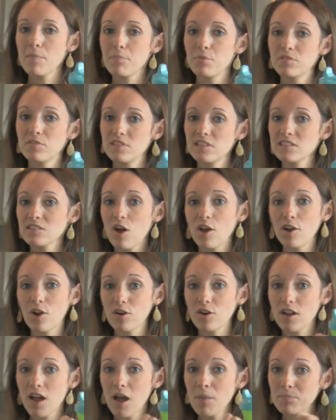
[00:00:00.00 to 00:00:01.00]
I put these on
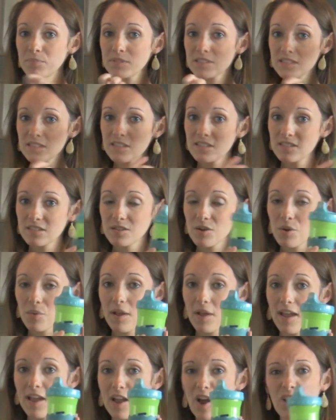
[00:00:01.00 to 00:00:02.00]
our cups,
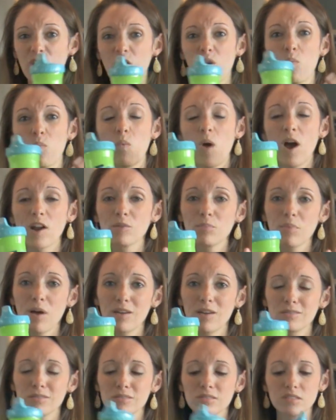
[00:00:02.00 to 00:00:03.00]
okay, on our water
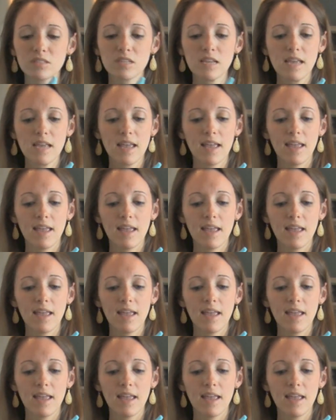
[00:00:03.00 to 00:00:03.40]
bottles,